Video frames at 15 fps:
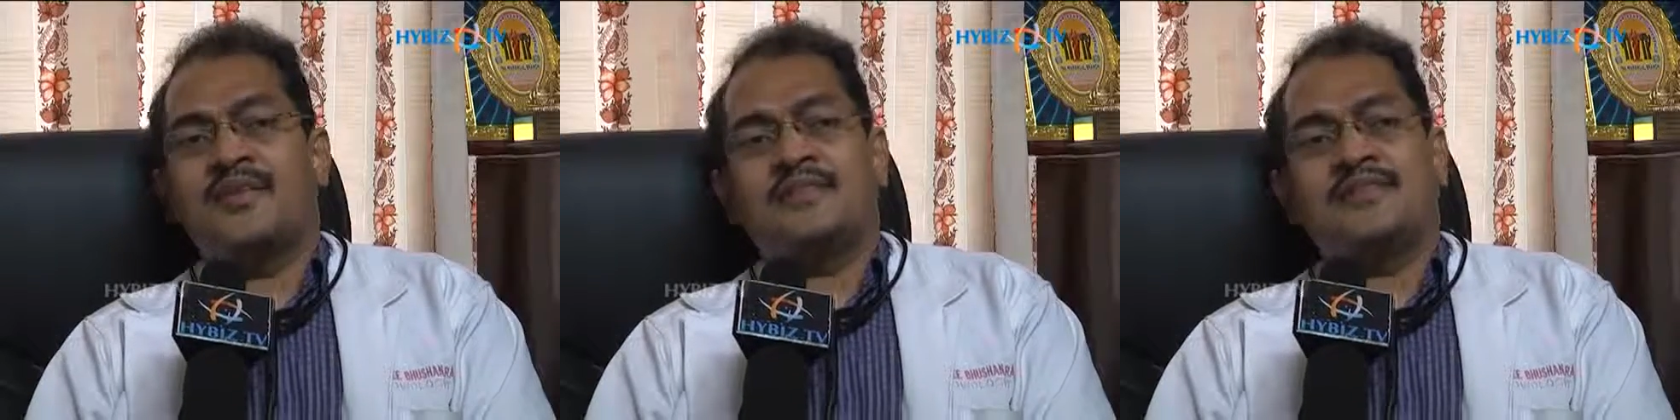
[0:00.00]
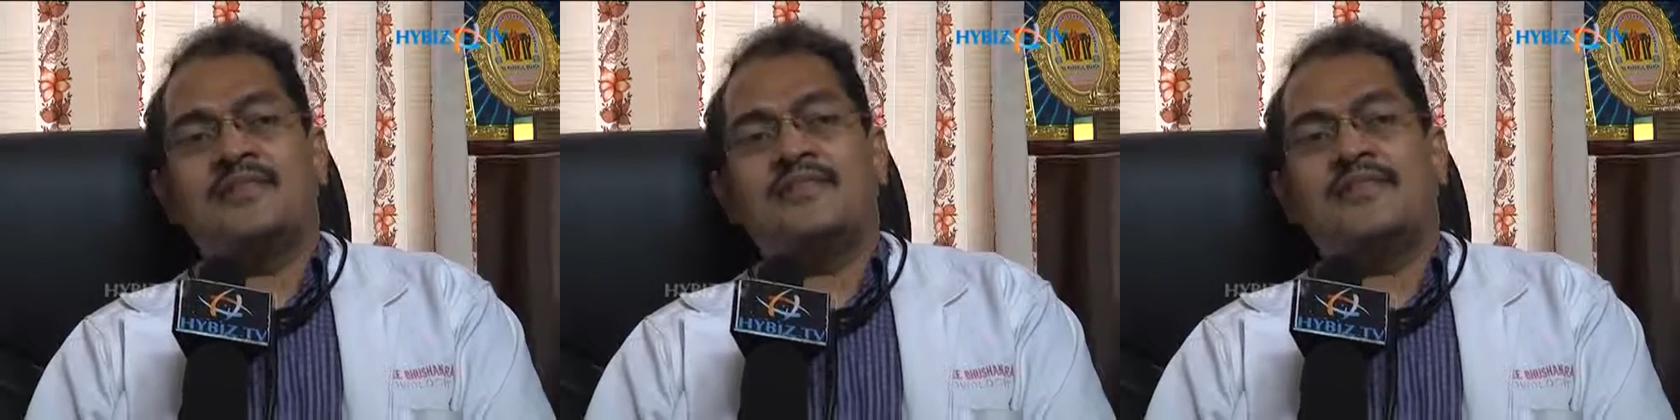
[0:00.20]

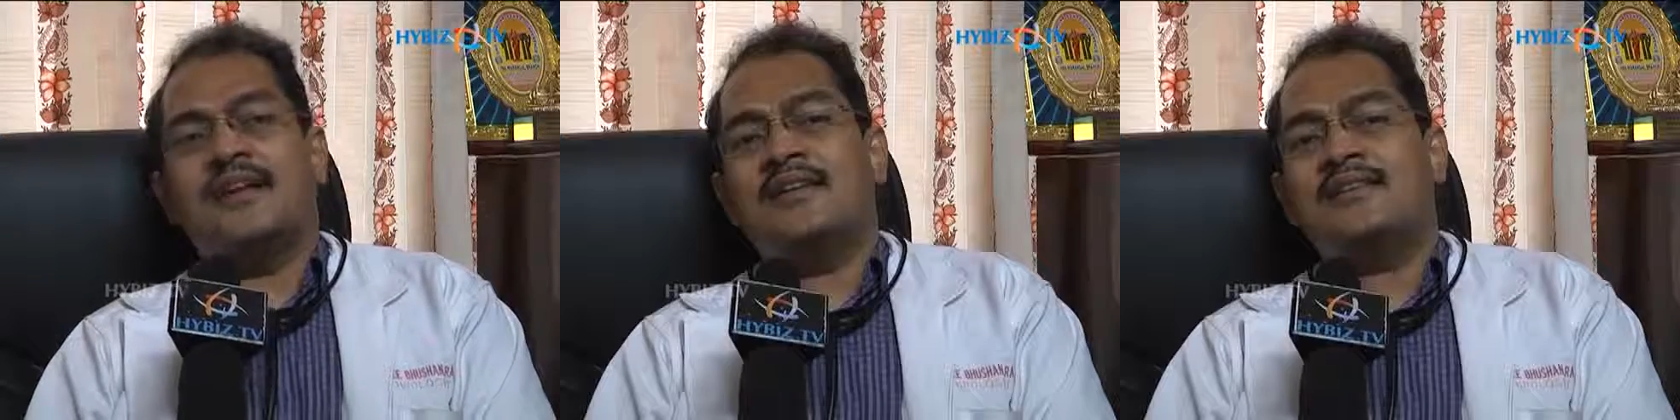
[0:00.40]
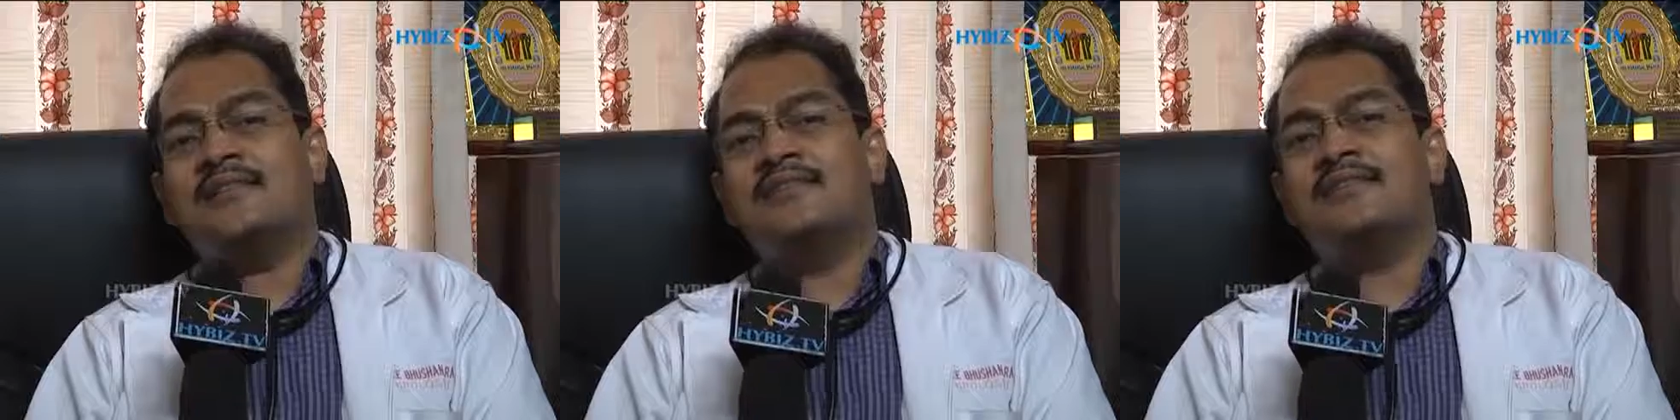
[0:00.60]
See,
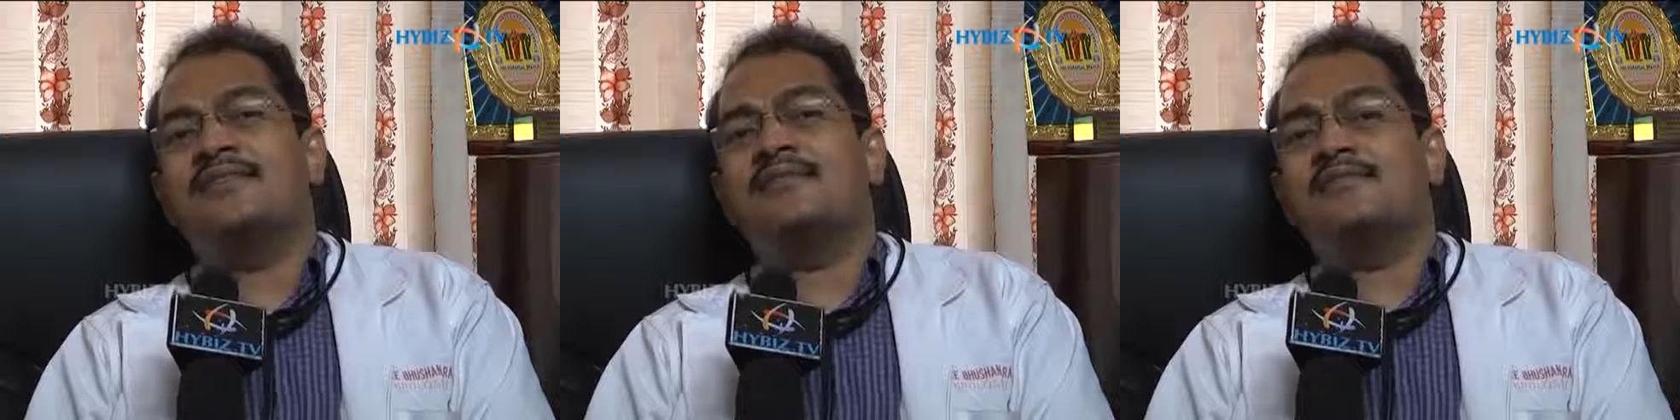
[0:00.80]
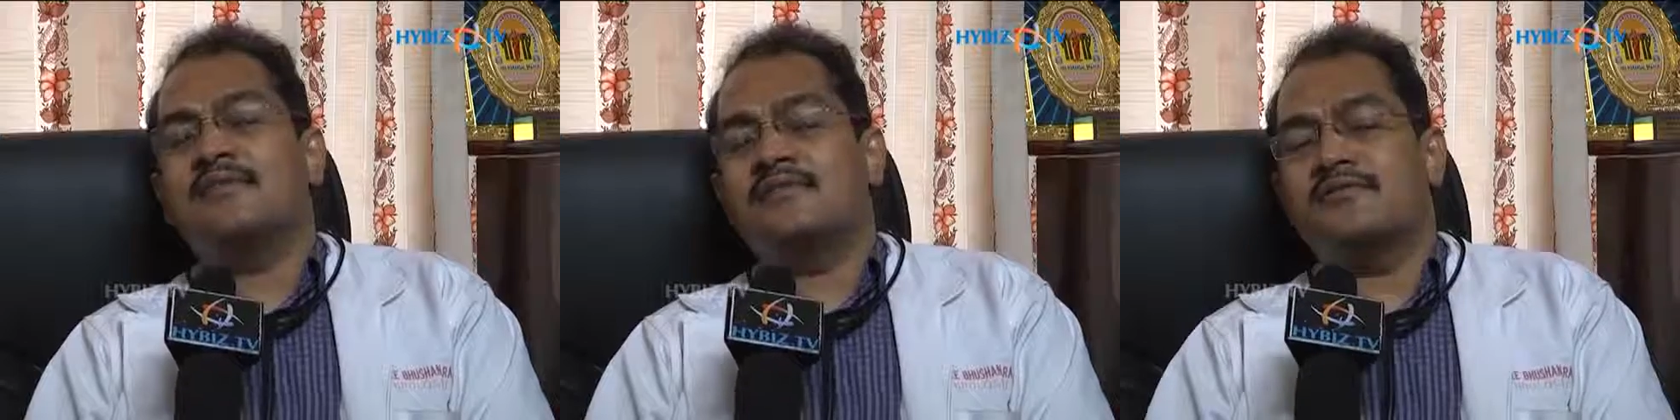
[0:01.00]
dialysis
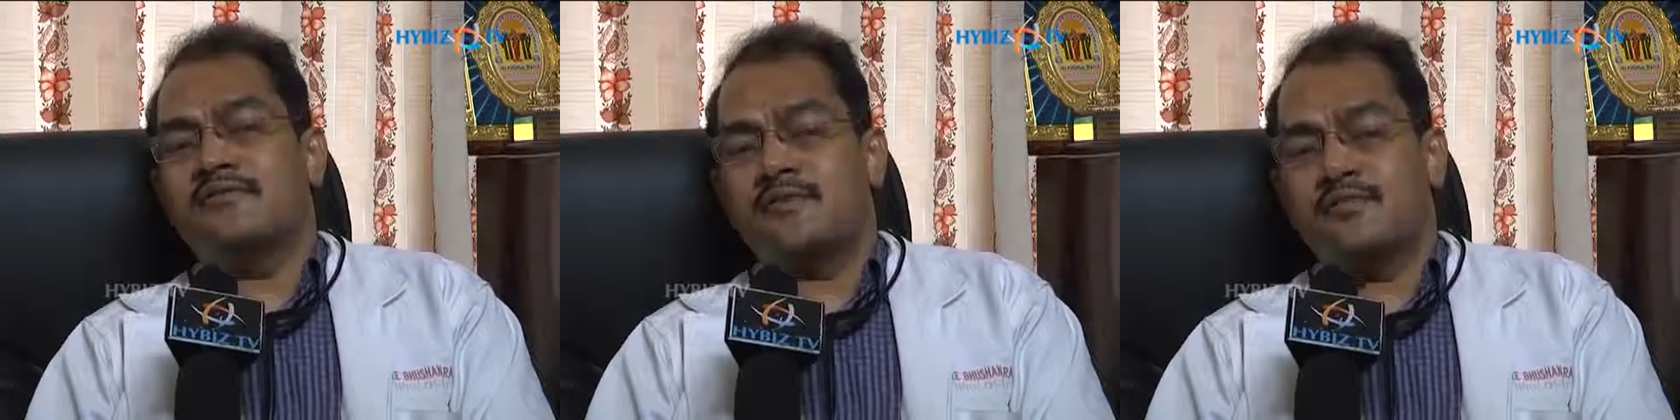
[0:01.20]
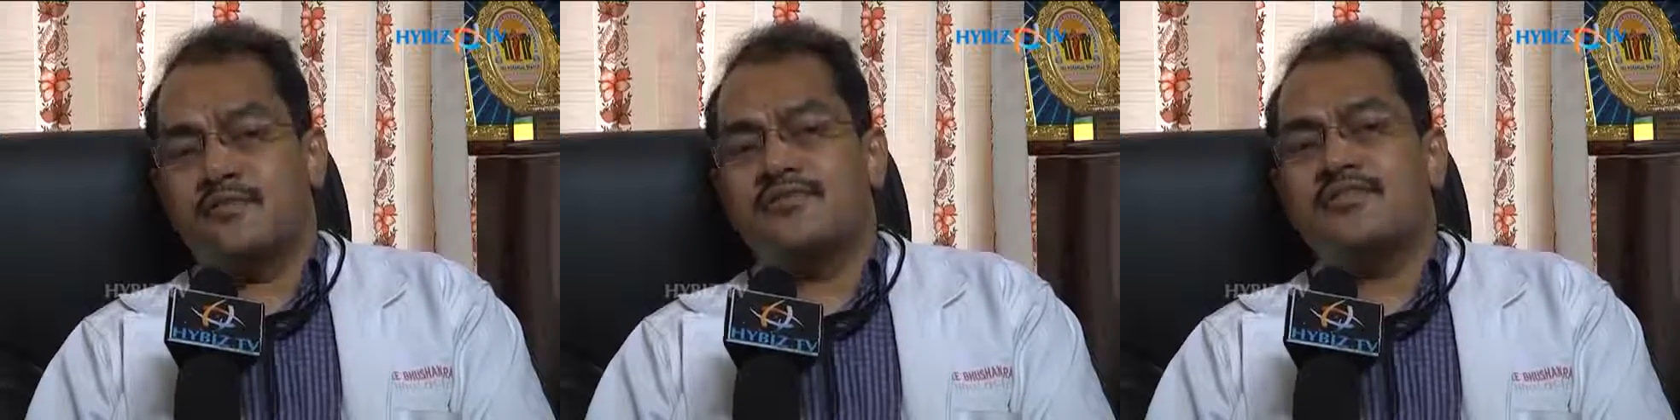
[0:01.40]
is a
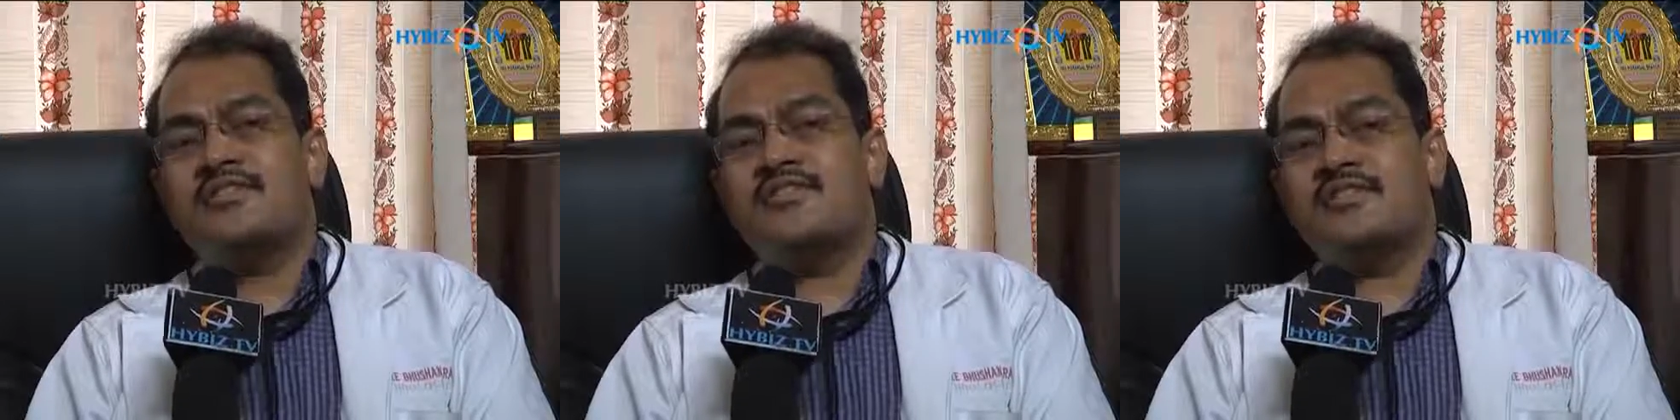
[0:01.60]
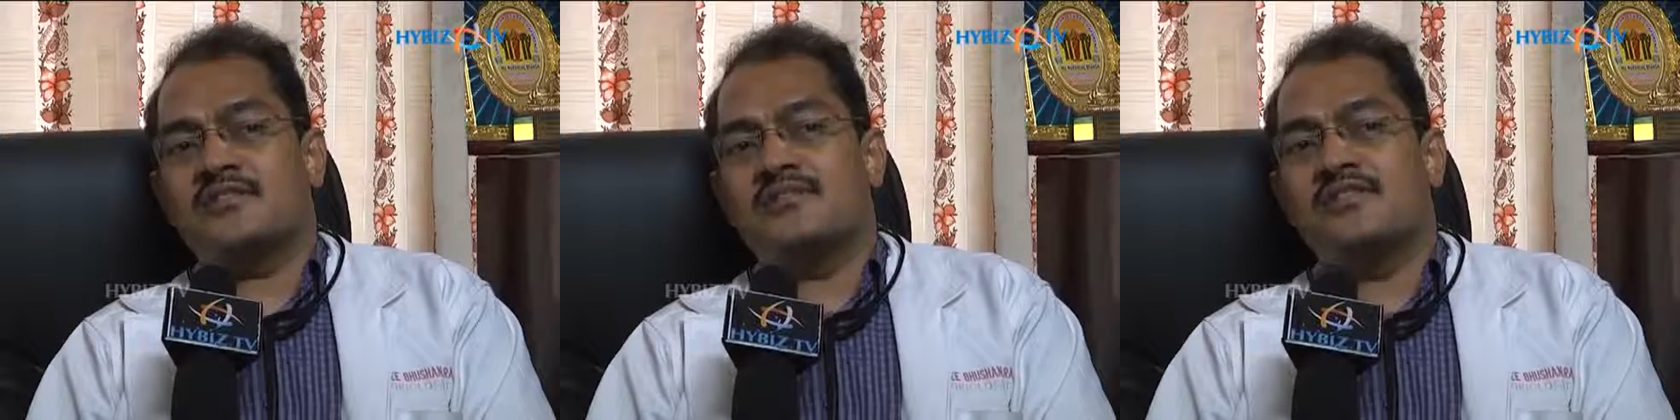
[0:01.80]
wonderful
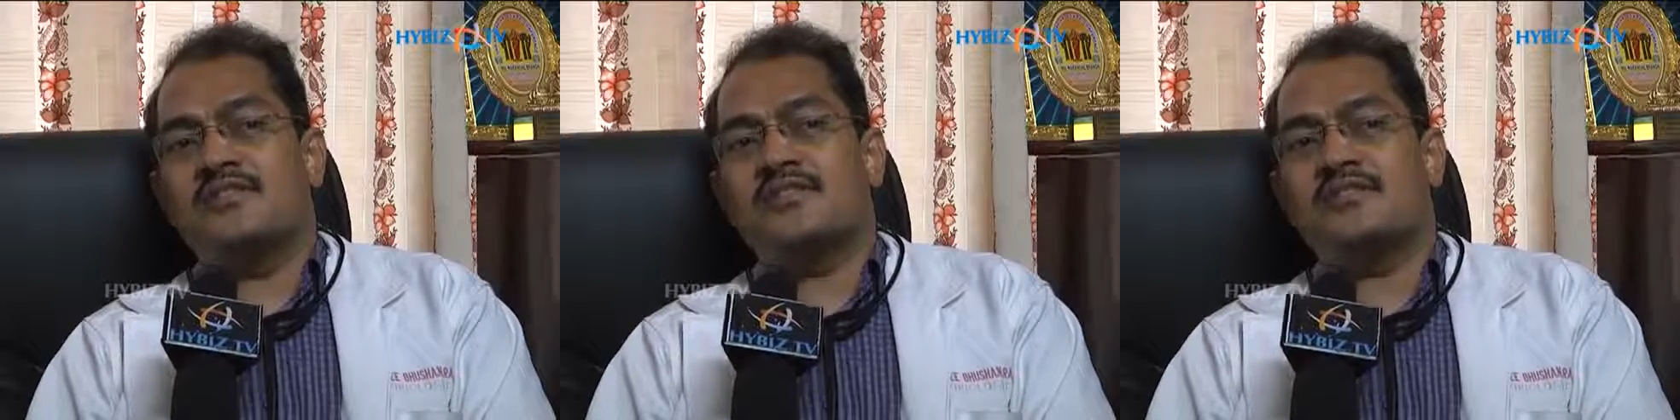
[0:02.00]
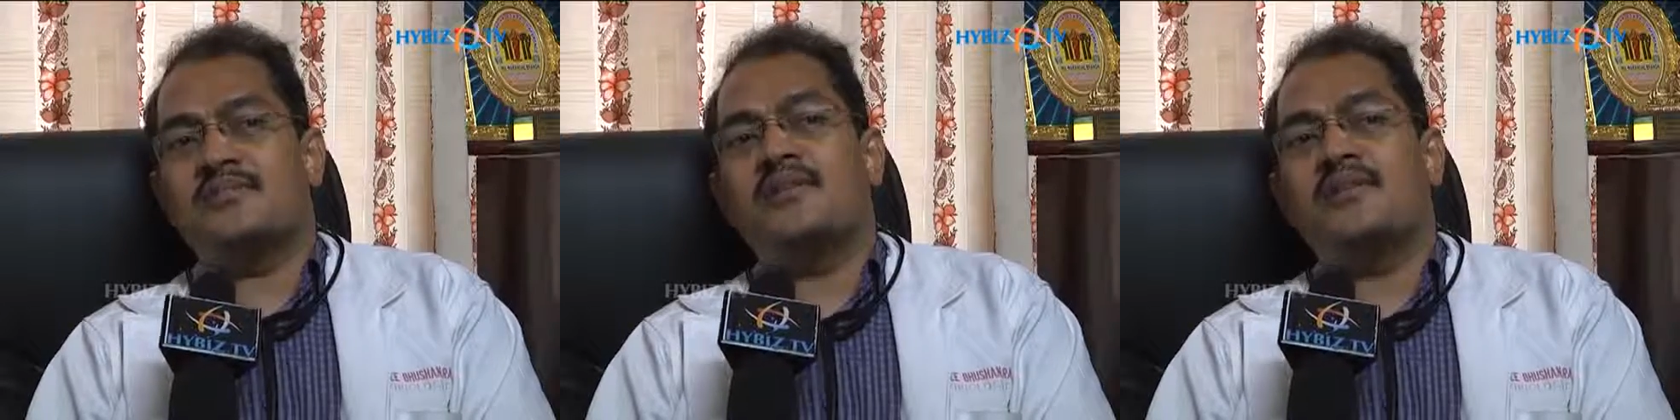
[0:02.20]
procedure which has